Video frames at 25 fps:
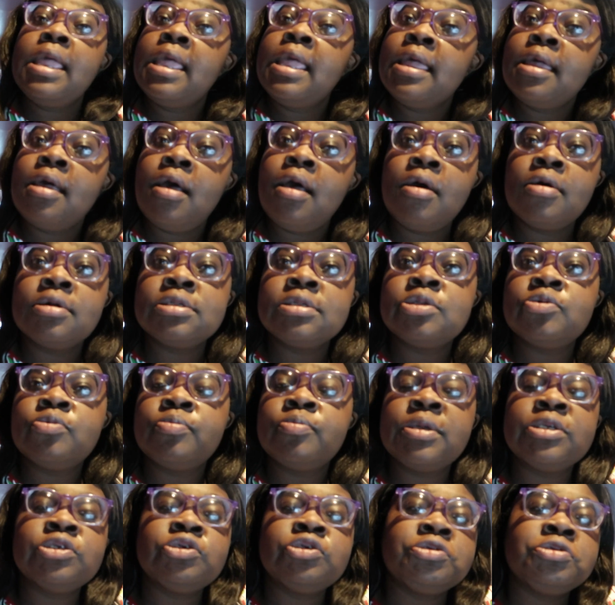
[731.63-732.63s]
And
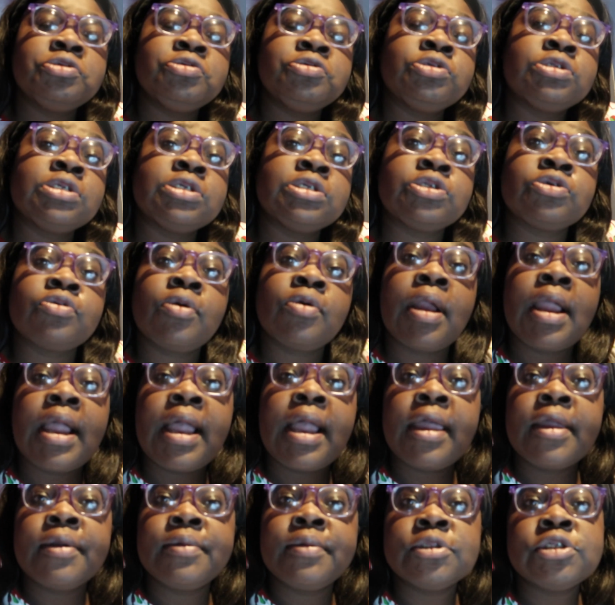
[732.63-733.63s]
also make sure you
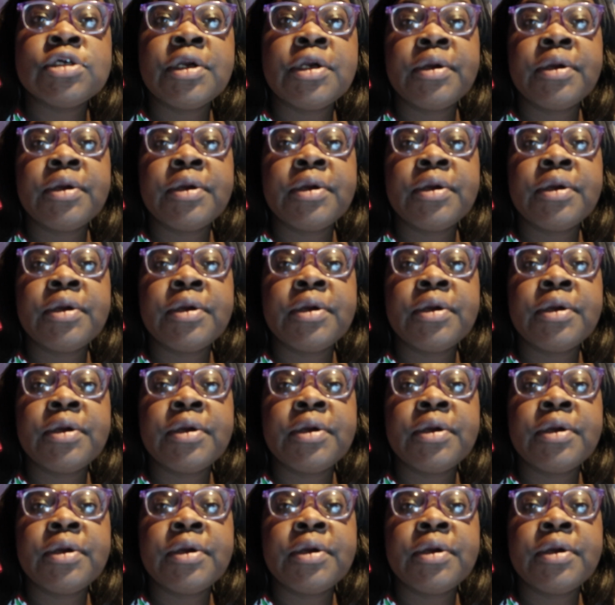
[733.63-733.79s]
subscribe,